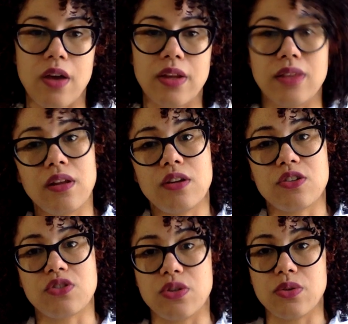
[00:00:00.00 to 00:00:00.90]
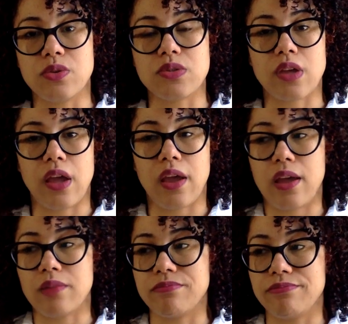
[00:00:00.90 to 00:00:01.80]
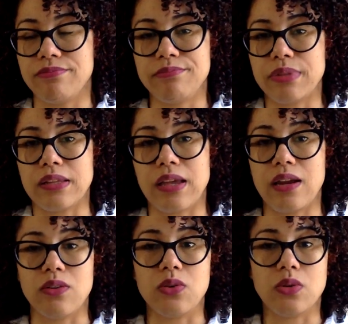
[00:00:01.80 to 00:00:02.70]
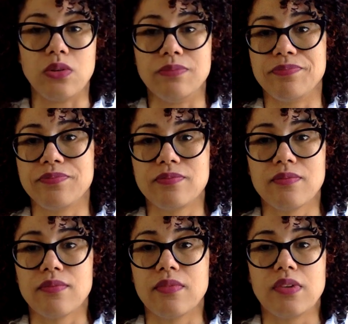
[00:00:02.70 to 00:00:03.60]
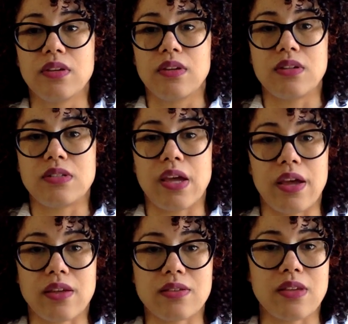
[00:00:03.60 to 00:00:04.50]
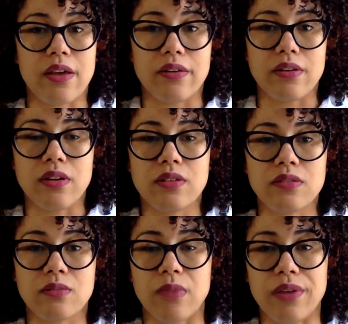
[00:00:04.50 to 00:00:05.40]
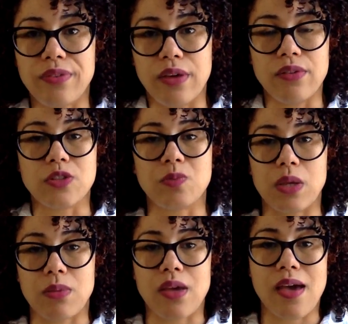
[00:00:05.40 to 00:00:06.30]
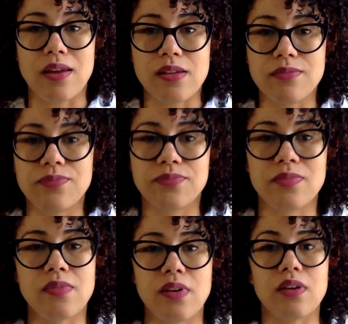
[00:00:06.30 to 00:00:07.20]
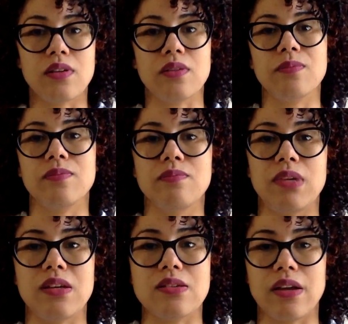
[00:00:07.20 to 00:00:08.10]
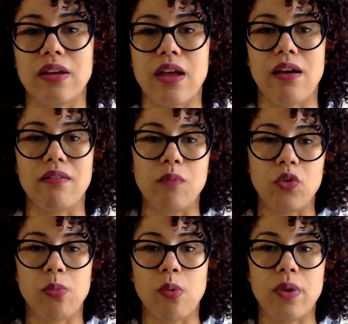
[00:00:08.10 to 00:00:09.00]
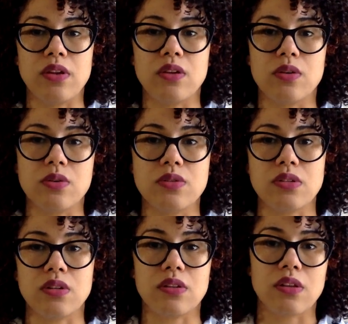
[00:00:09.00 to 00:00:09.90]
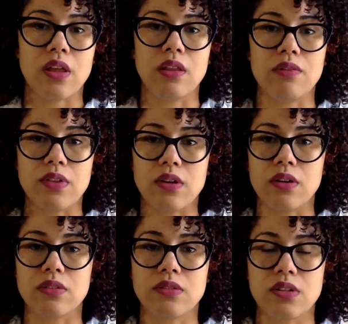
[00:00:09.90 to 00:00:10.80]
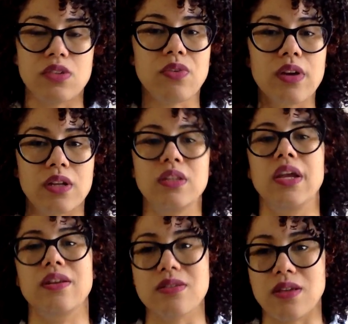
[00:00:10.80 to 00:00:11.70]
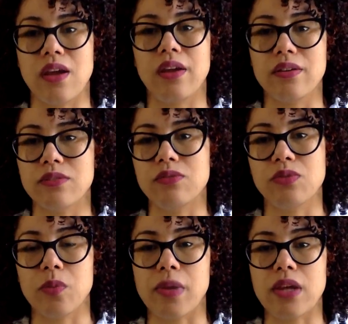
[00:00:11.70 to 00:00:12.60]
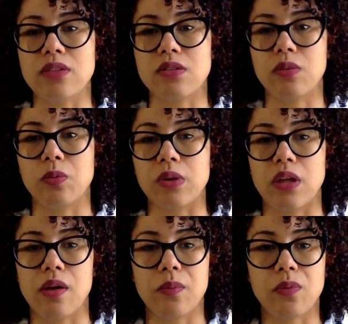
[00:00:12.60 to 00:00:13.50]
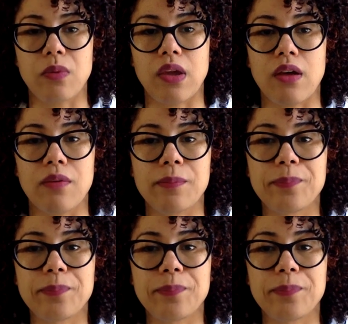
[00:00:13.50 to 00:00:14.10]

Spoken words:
And then I just use a plain old text editor. My favorite is BB Edit, because I can have multiple windows, and I love it's very clean design for me, so it really helps me out.